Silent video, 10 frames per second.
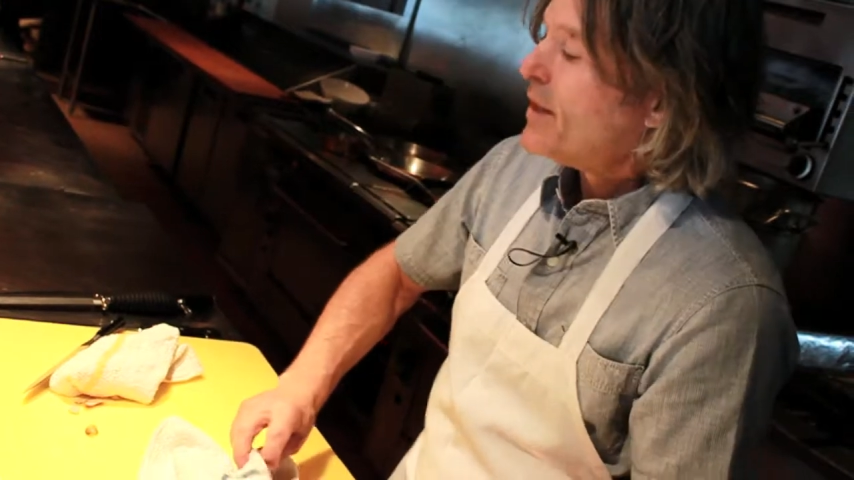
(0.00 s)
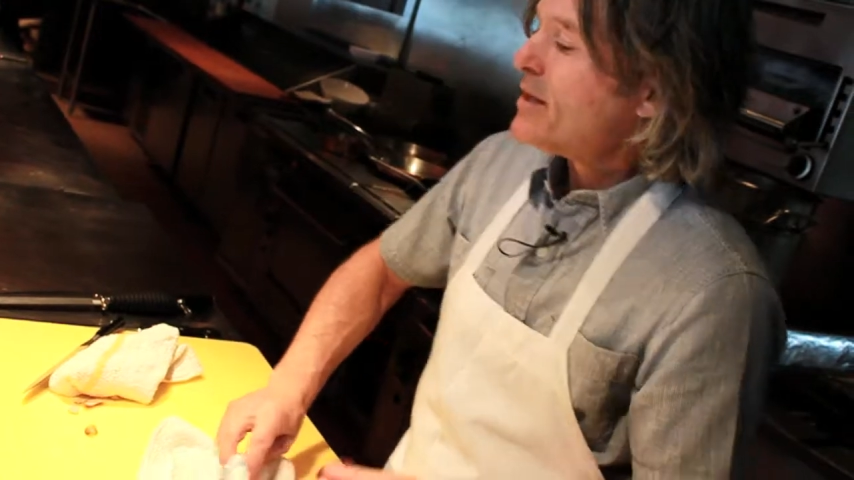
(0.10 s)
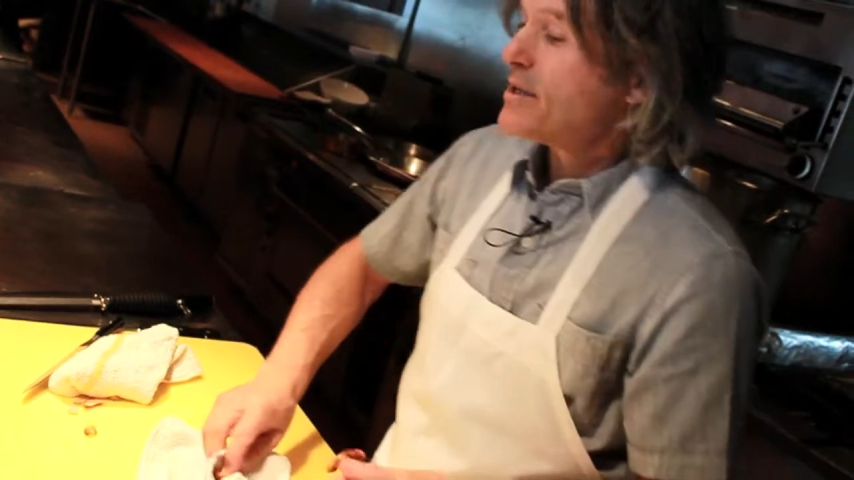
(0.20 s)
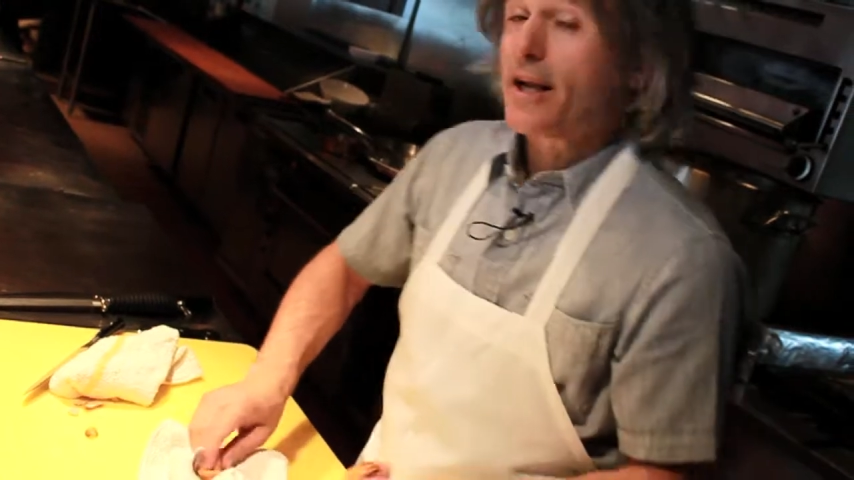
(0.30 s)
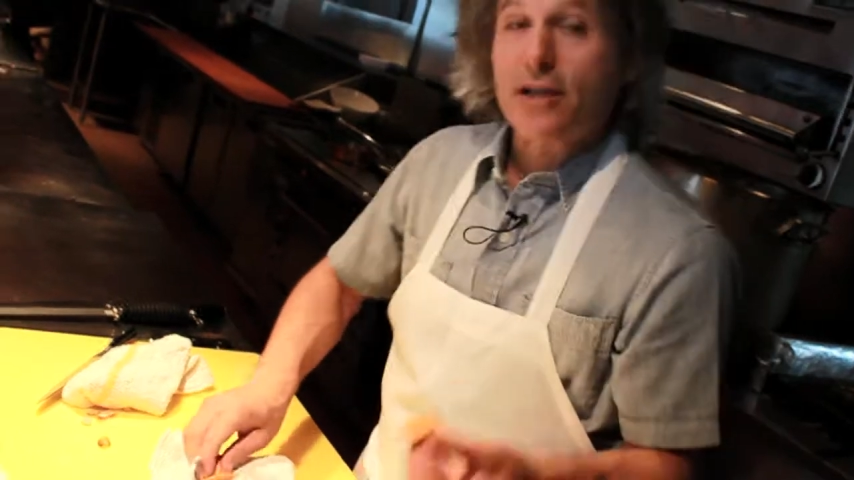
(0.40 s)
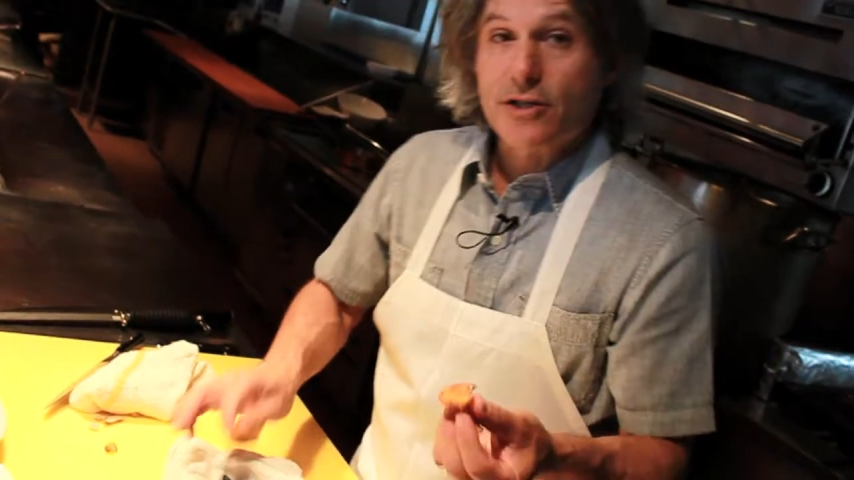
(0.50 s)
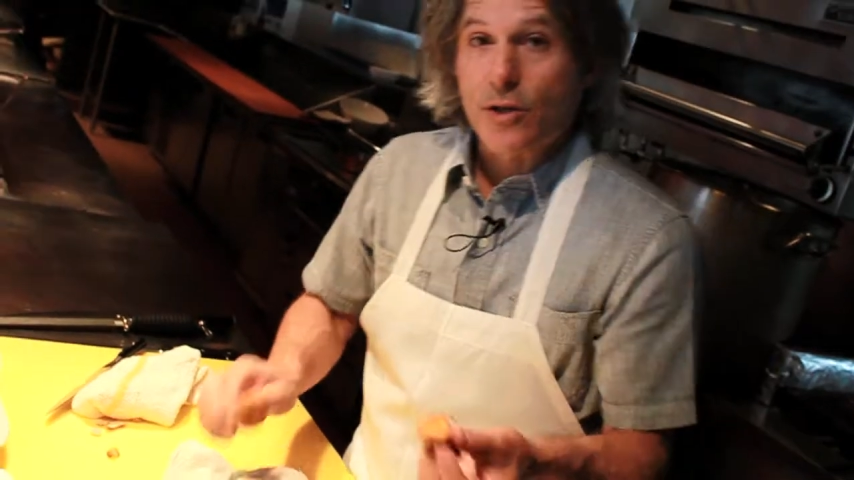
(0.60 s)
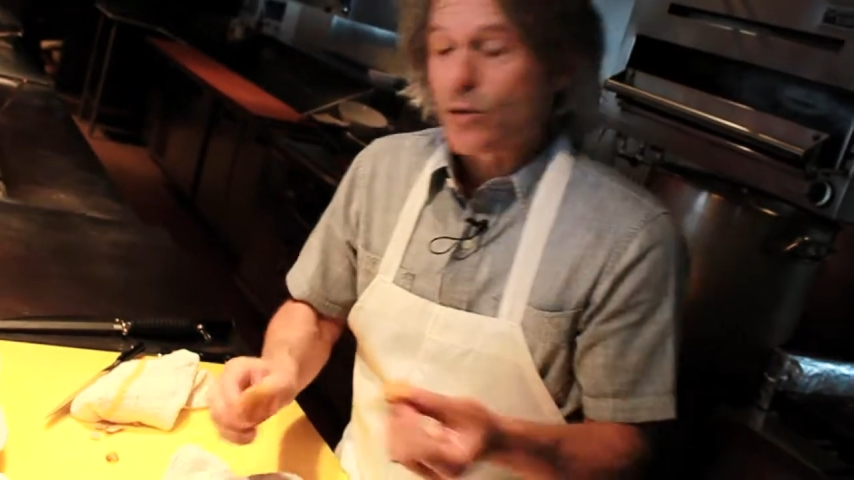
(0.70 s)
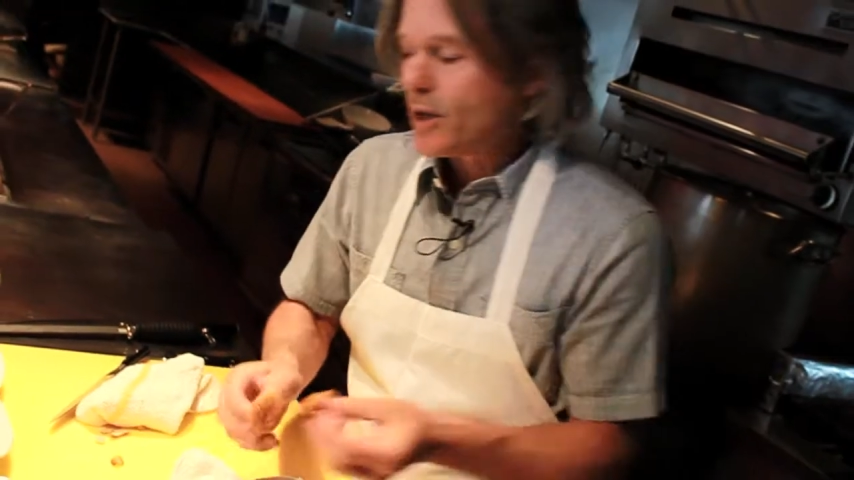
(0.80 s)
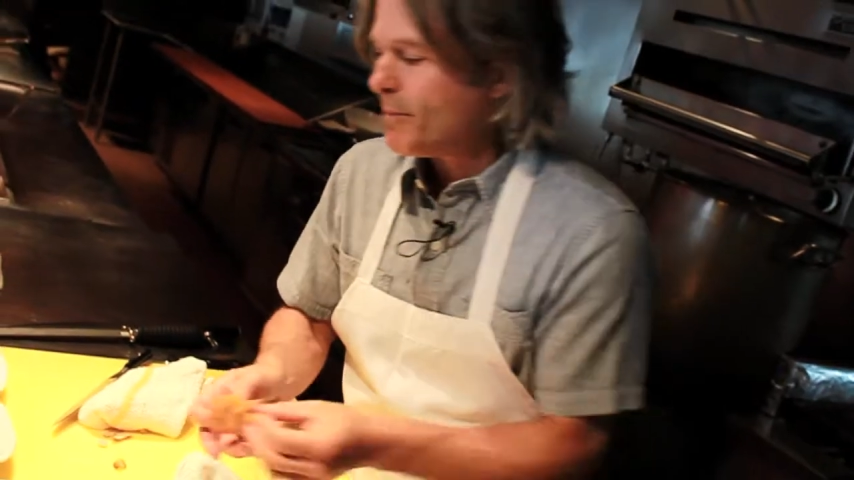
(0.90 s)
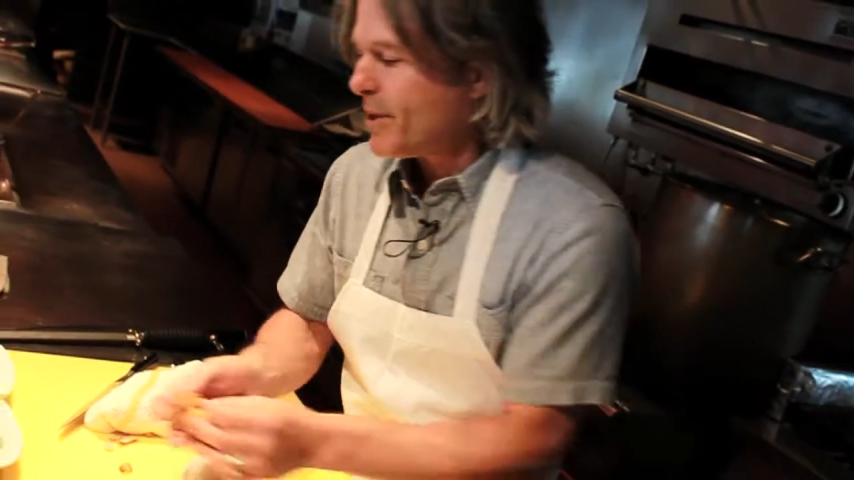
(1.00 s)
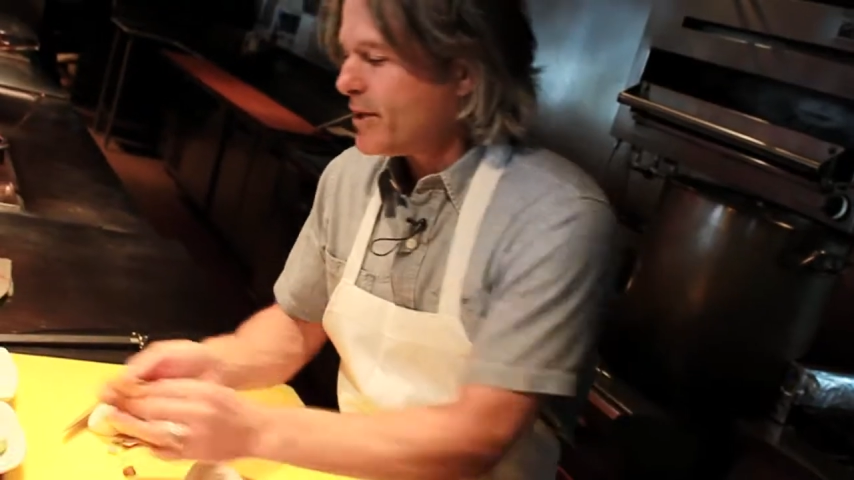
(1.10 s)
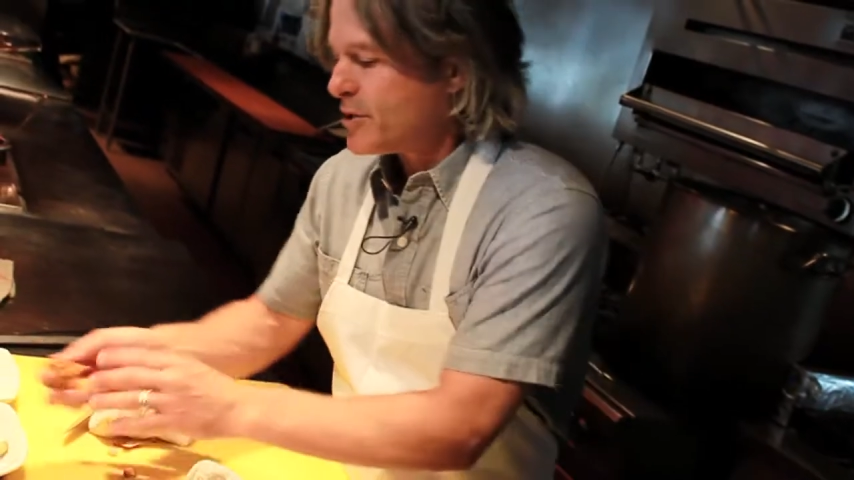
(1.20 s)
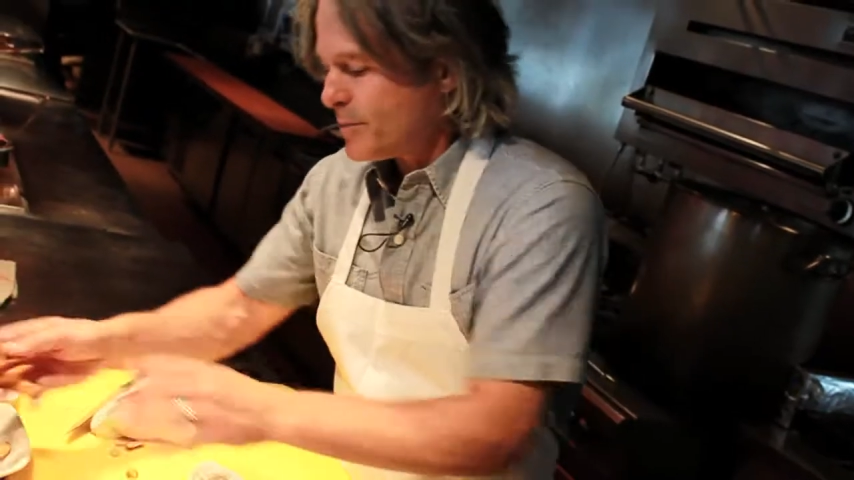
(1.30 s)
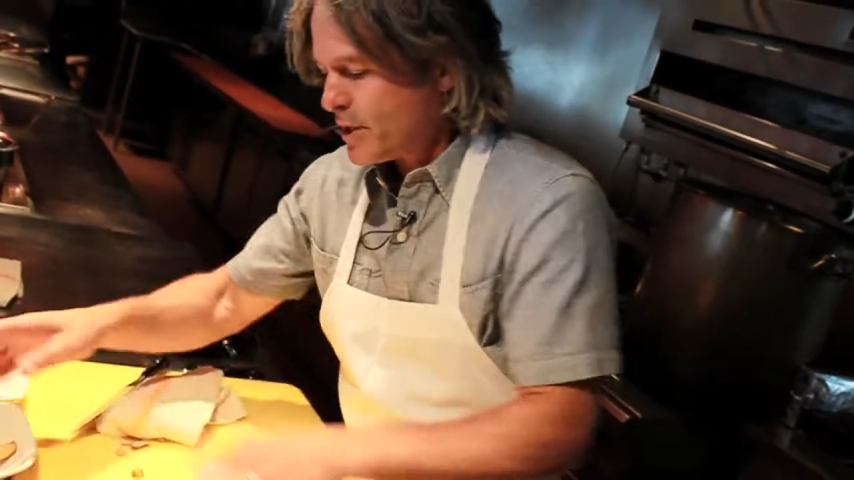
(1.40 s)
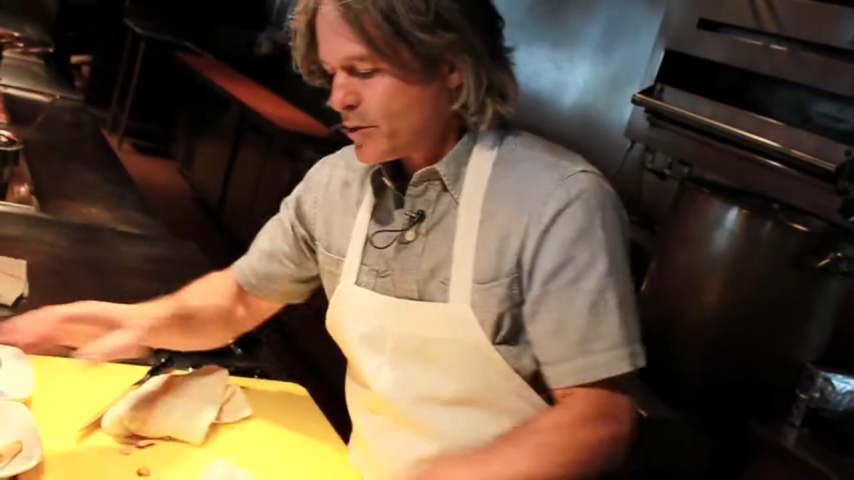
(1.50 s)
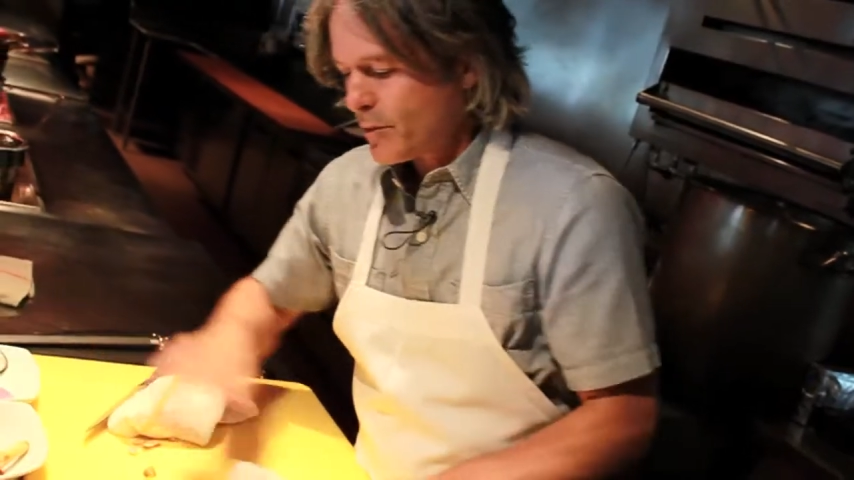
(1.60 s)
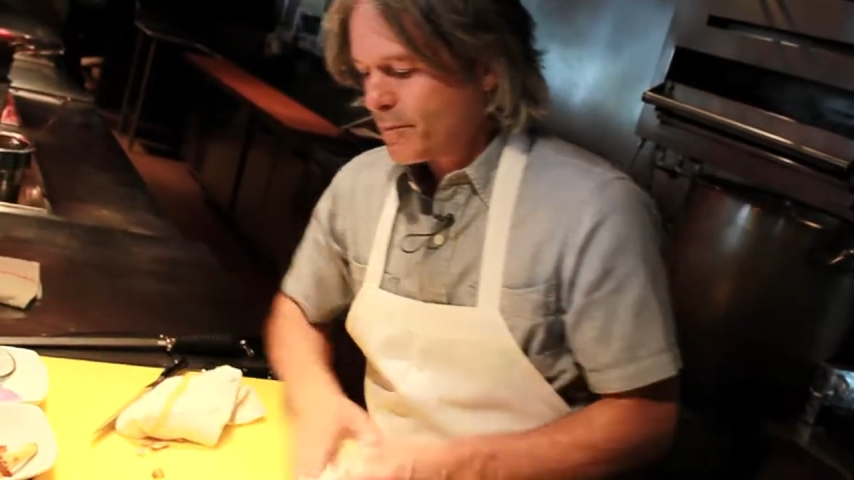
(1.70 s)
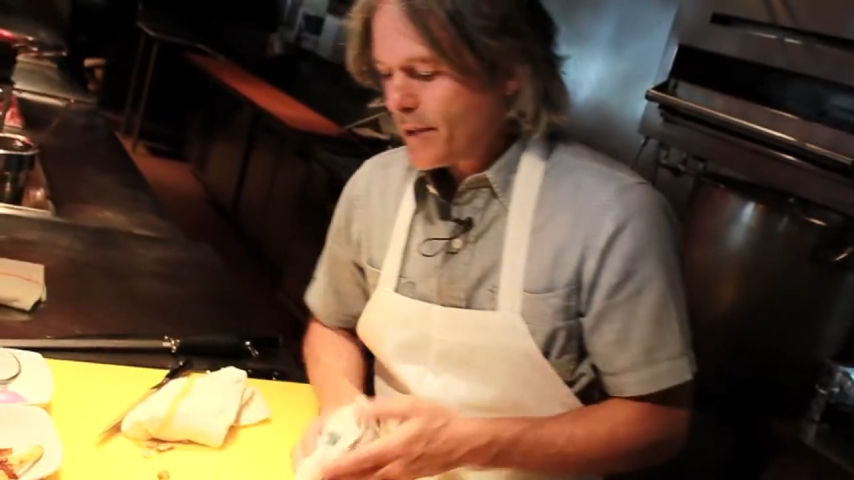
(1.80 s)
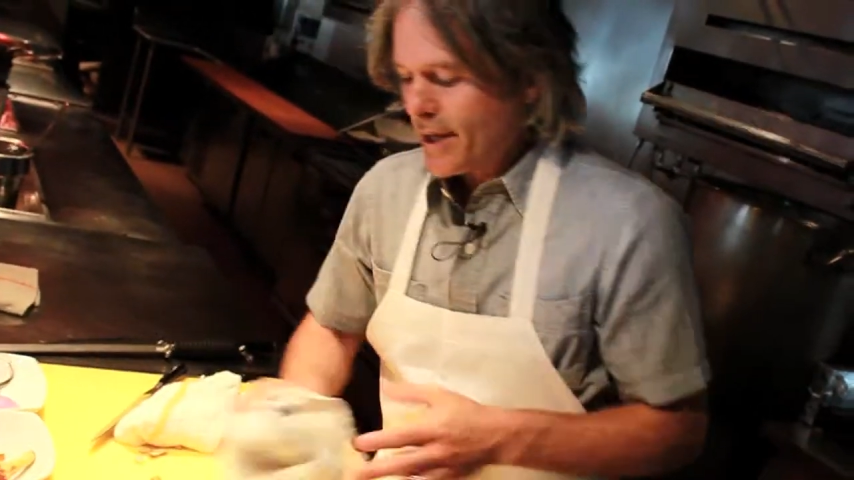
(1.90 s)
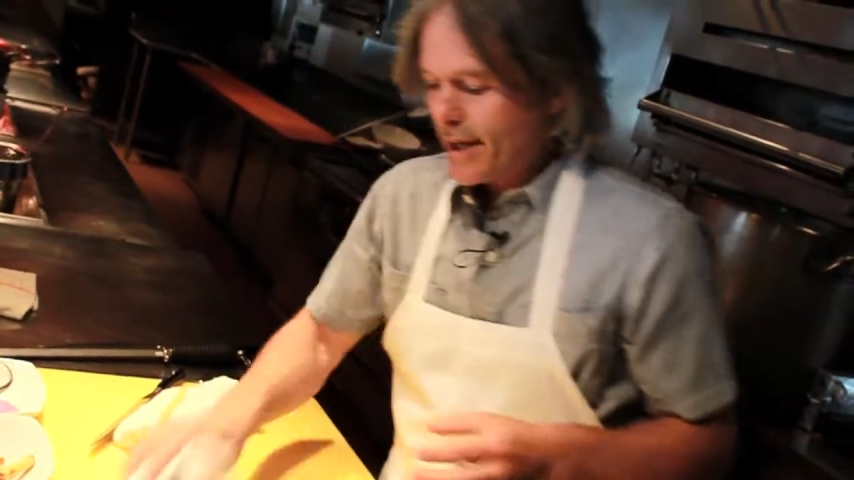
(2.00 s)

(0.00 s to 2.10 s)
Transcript: is going to get soaked up by this mushroom,